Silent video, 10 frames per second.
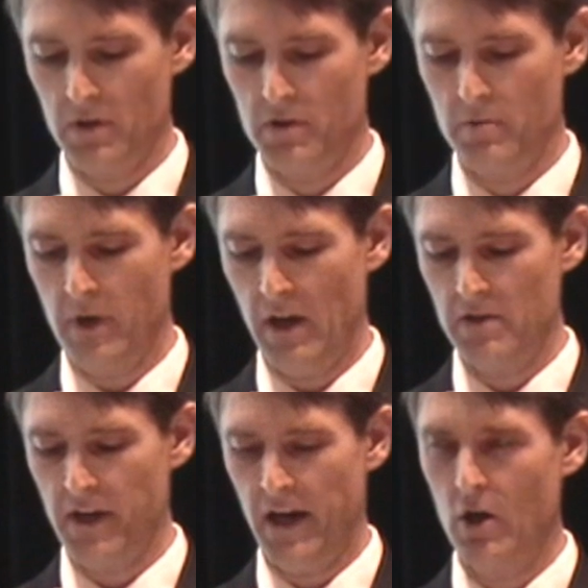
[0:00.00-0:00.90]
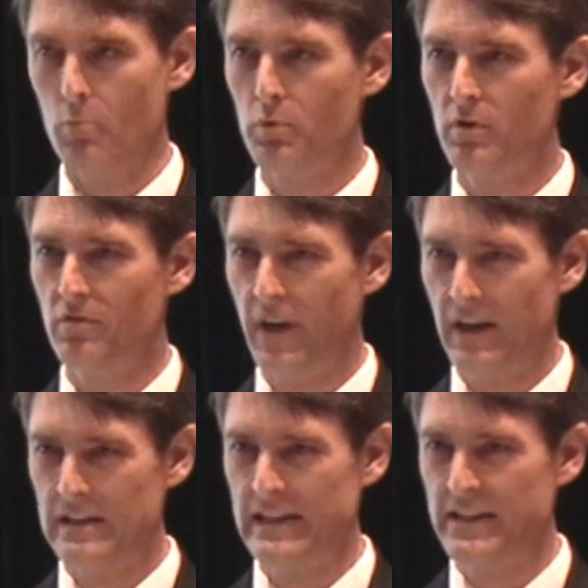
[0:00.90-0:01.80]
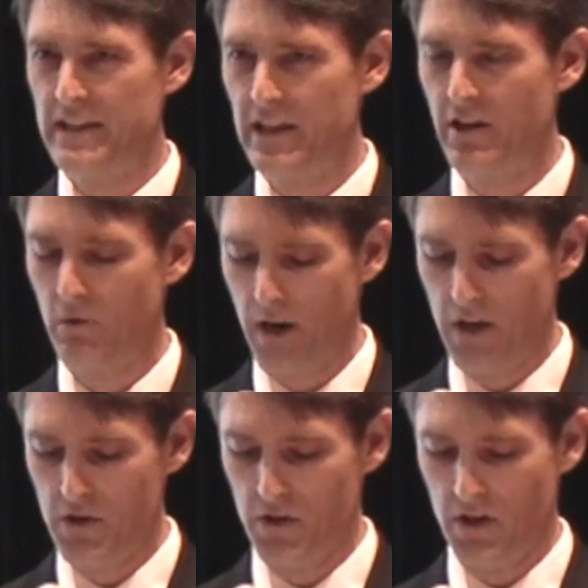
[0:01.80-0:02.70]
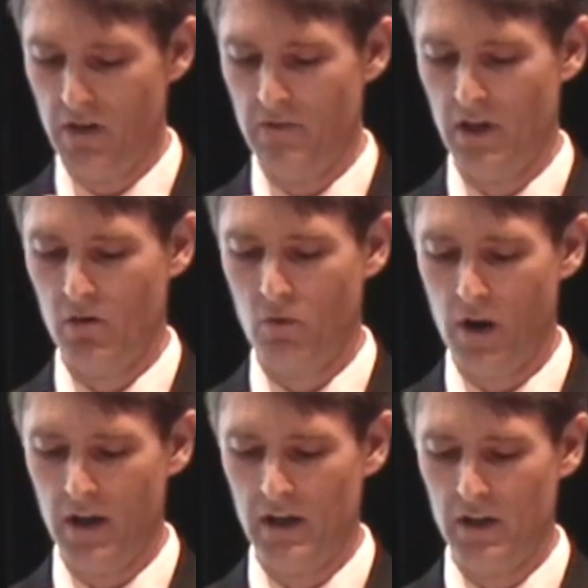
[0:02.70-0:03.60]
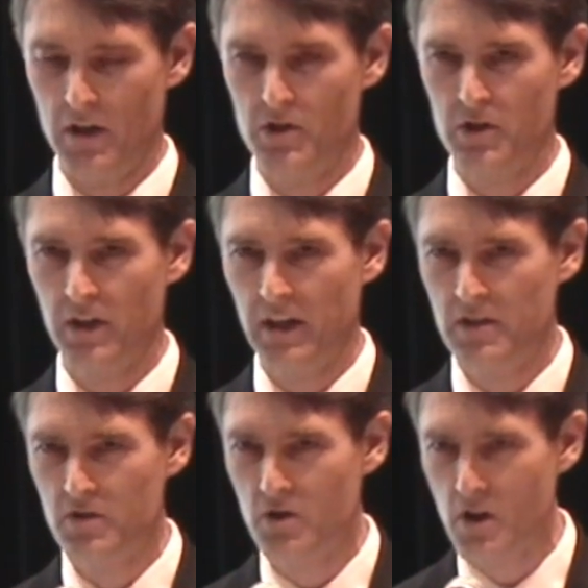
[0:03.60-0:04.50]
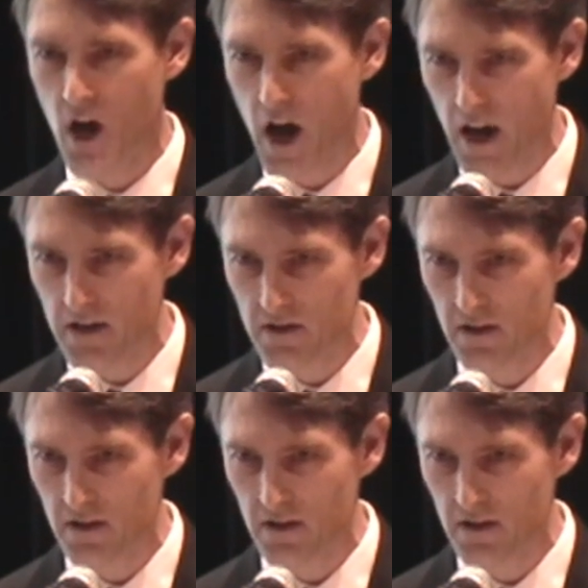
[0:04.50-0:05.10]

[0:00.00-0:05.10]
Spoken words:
to maintain or prevent deterioration of a chronic condition is not